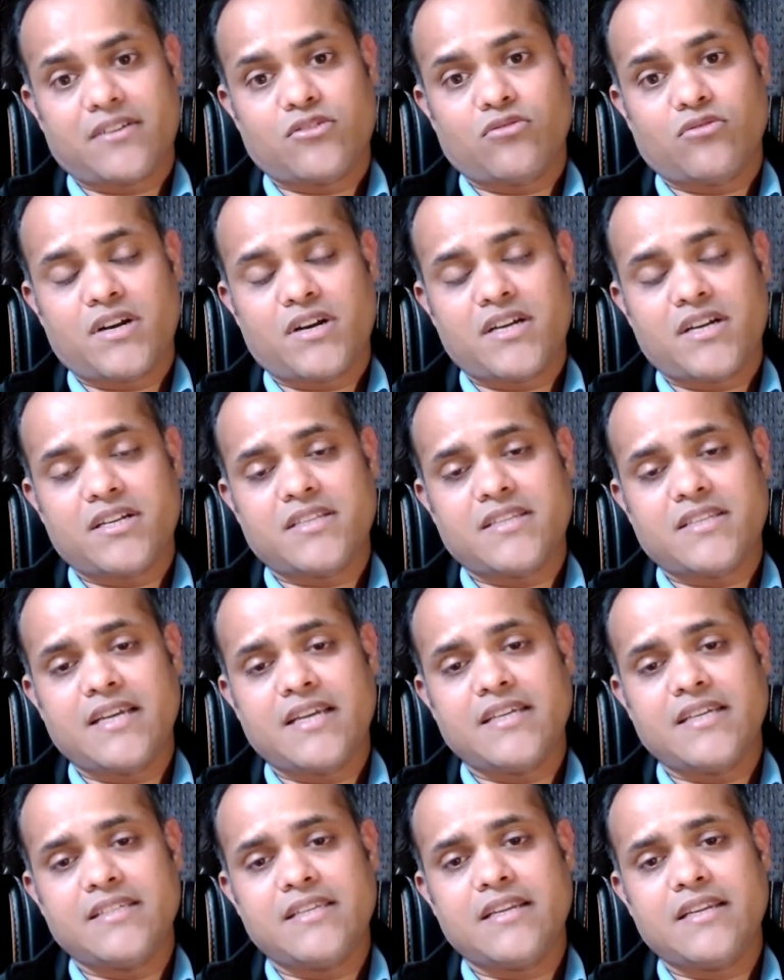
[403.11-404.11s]
So what it is
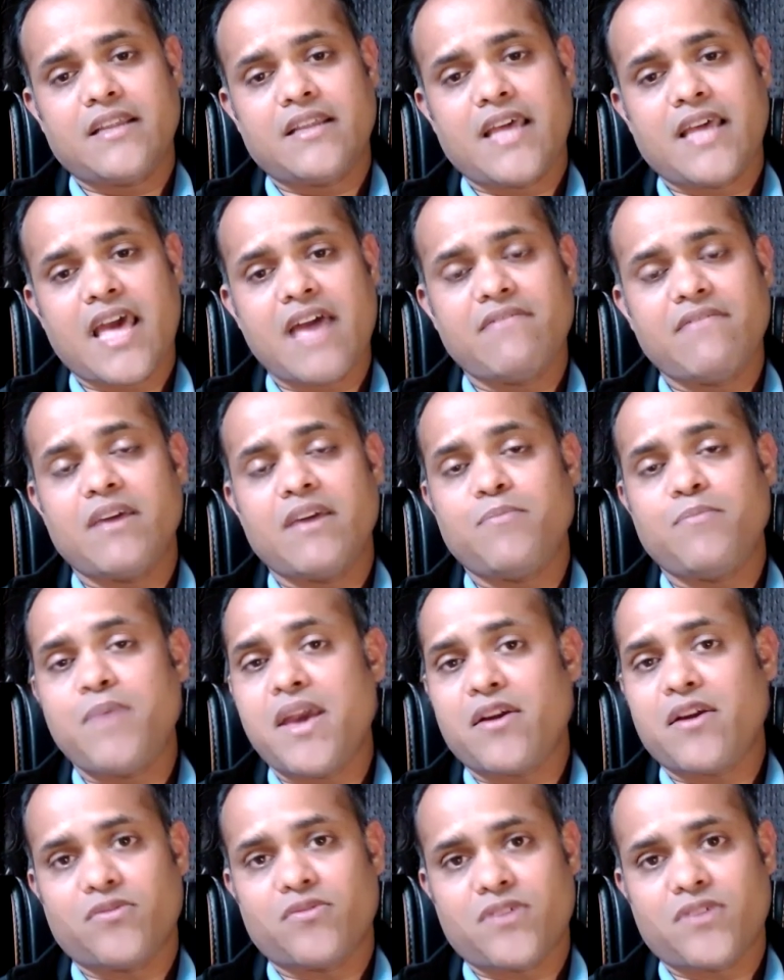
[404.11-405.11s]
saying is that have
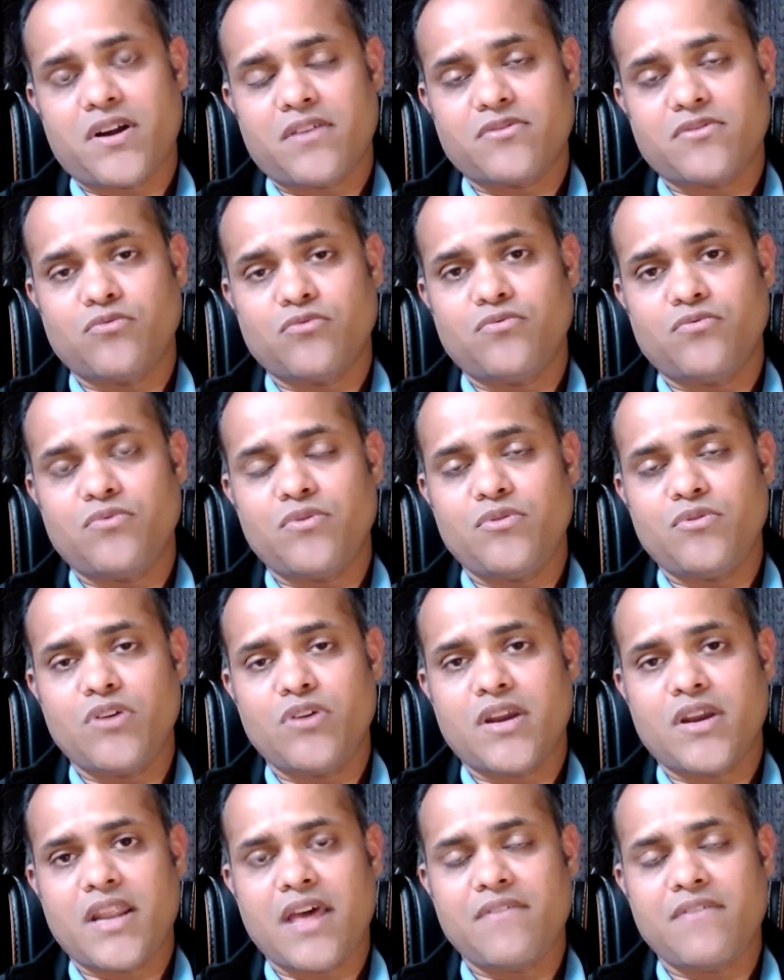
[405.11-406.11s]
API contract. So
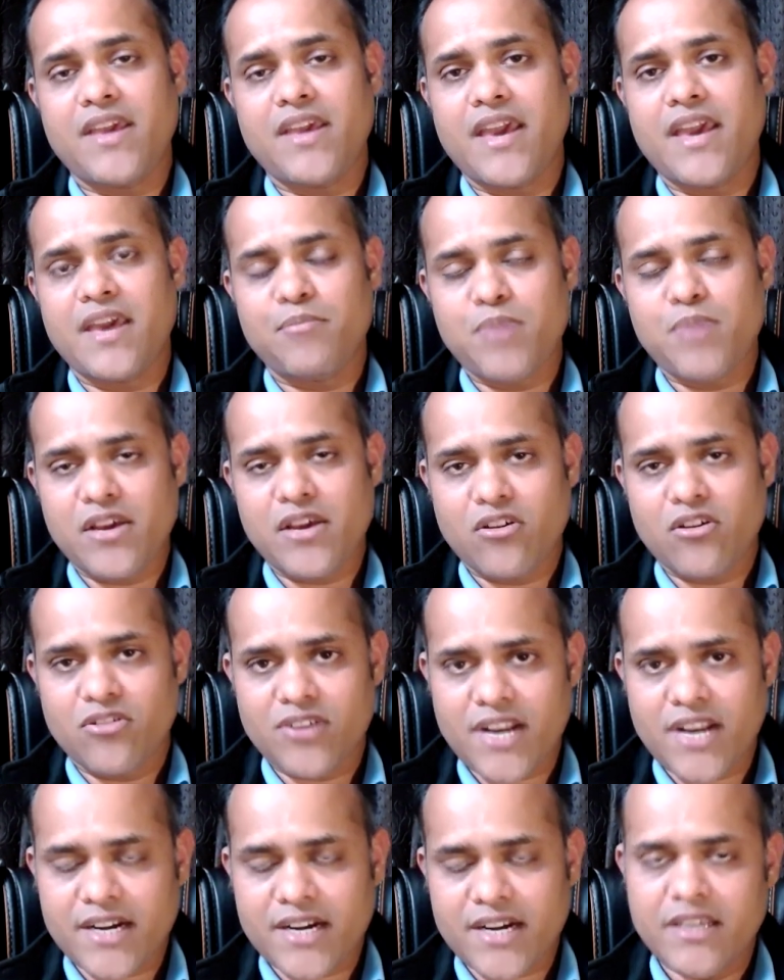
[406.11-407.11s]
you are having a API
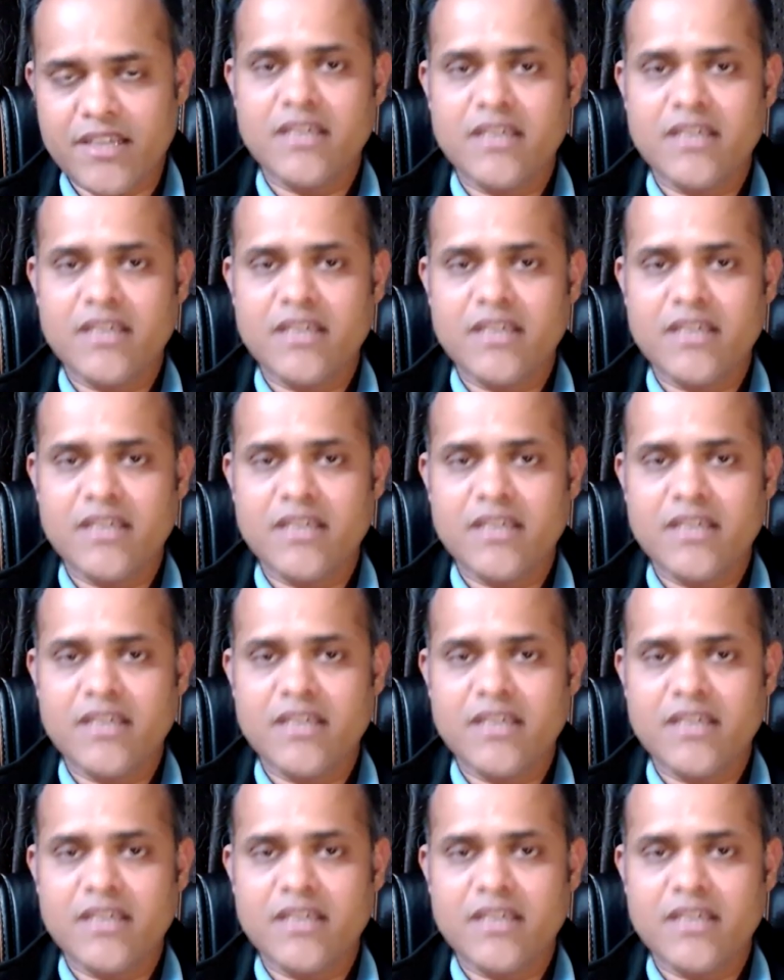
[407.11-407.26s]
contract,